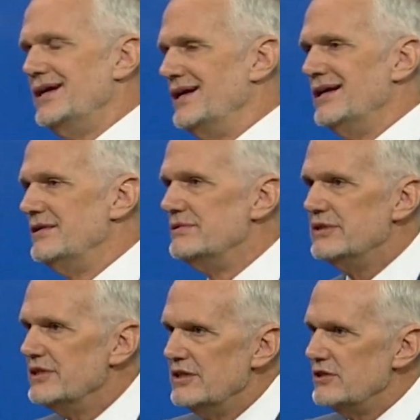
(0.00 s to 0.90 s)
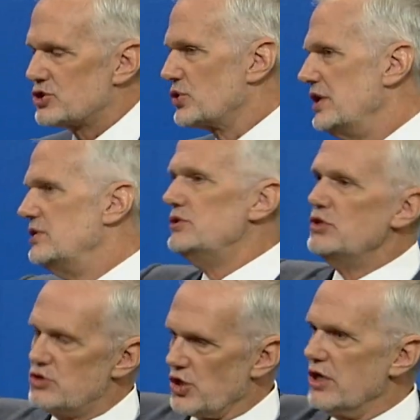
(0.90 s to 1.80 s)
in Trenton,
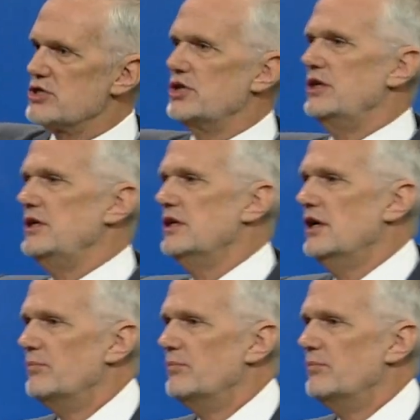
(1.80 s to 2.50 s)
New Jersey,